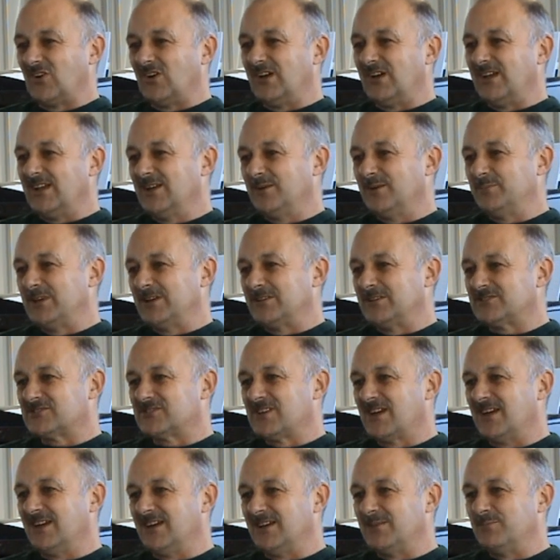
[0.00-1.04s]
Right, how about
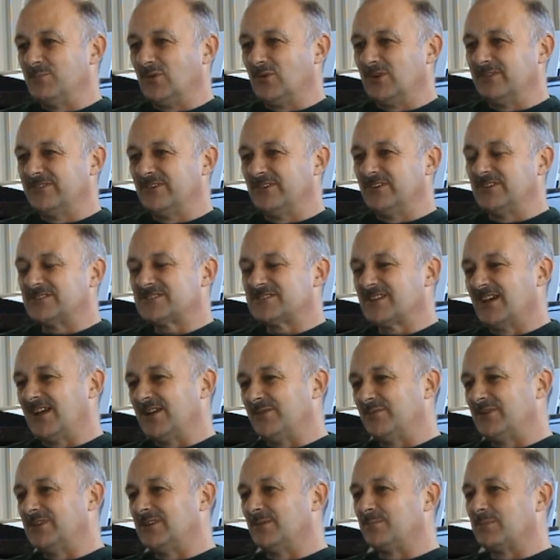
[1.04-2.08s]
starting my first
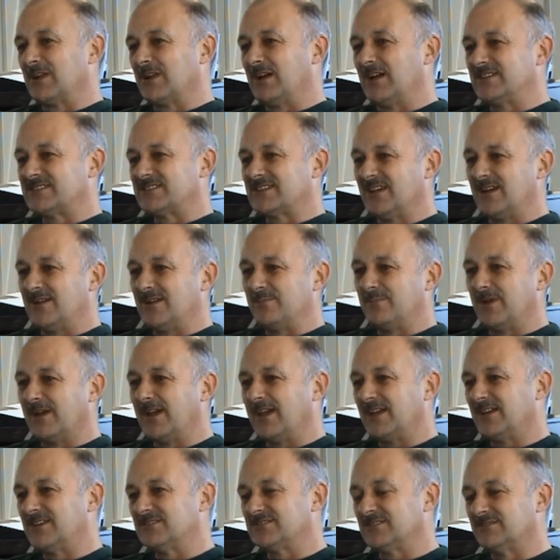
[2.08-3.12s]
day when the players came
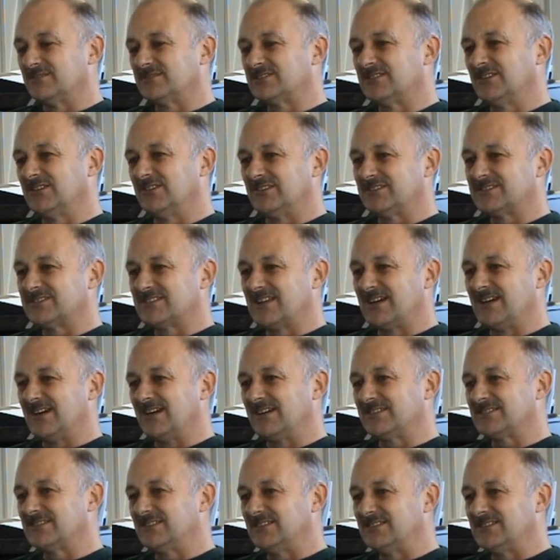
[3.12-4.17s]
back, because obviously I
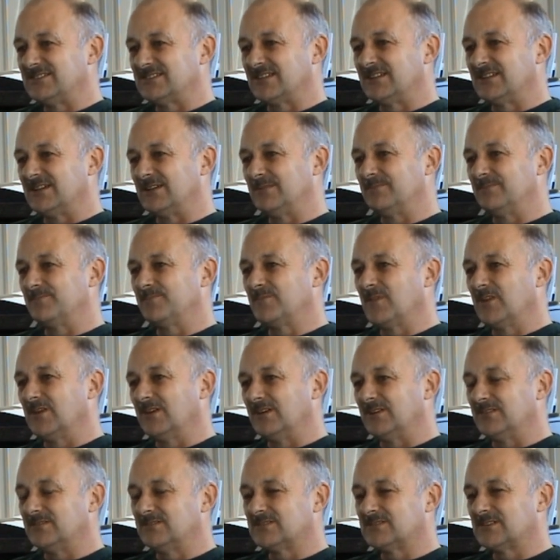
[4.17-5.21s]
started
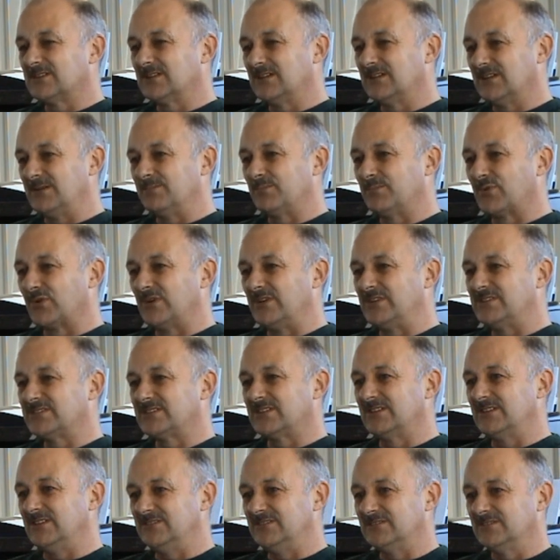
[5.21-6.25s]
in
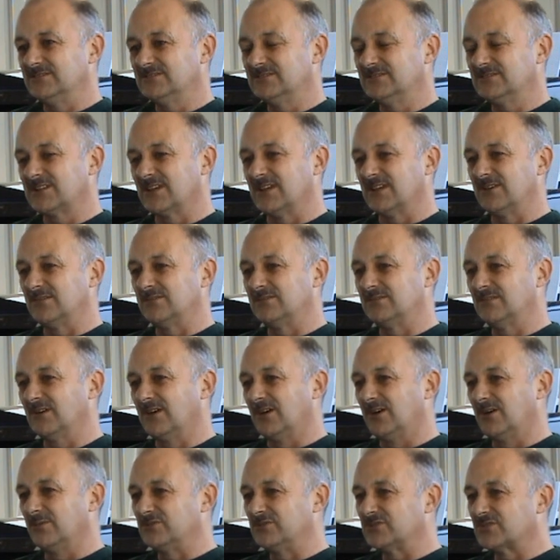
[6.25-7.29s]
pre-season,
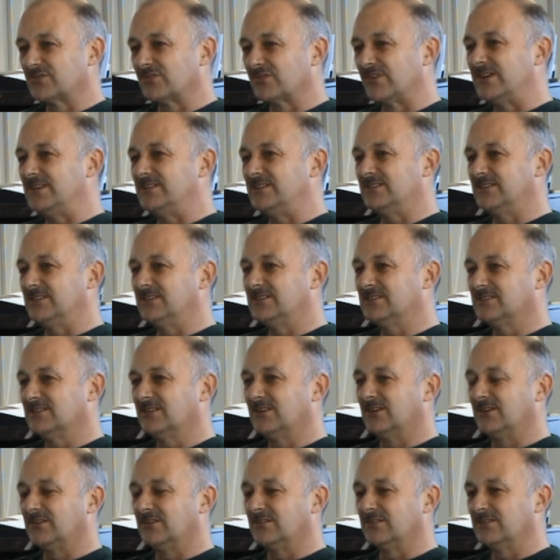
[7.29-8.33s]
so I was greeted
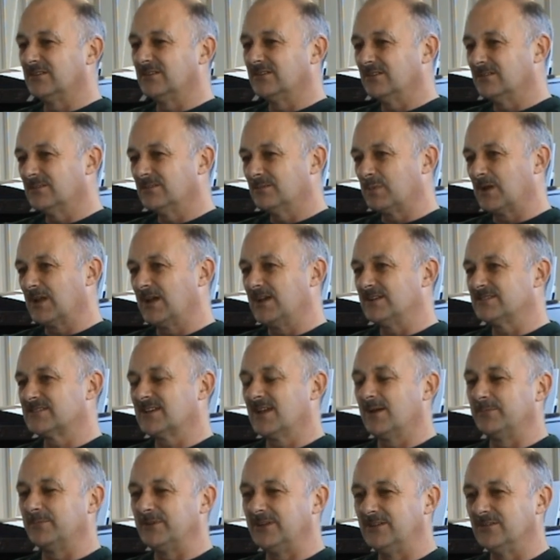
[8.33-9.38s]
on players
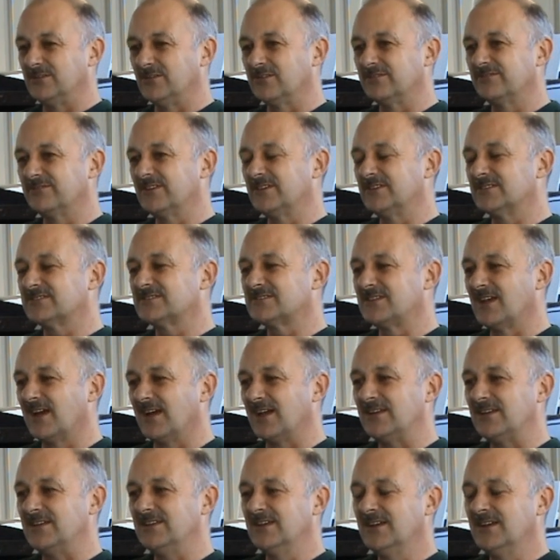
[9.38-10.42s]
coming in on the first
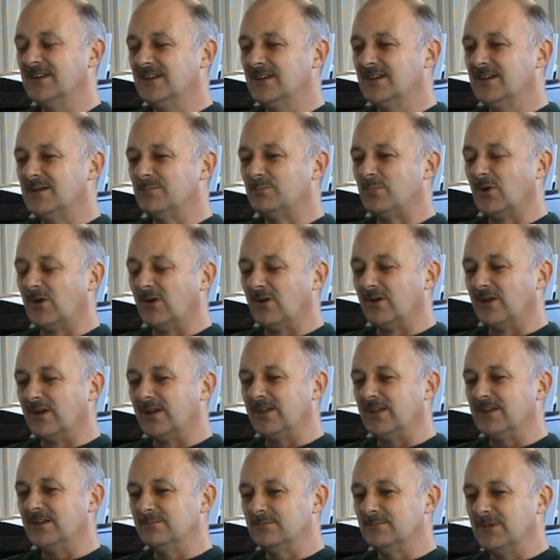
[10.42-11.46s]
day
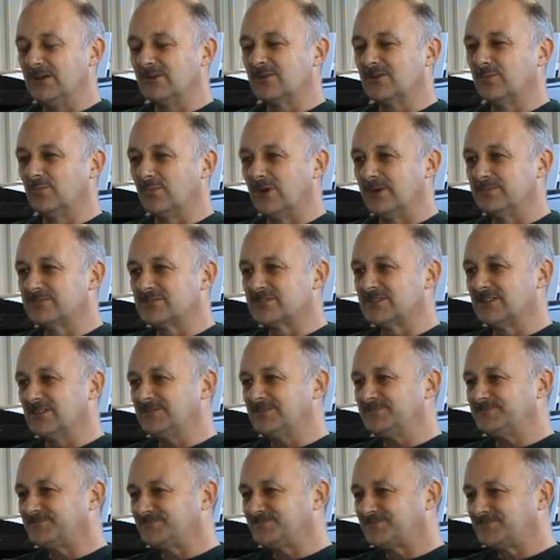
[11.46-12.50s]
by Malcolm Webster,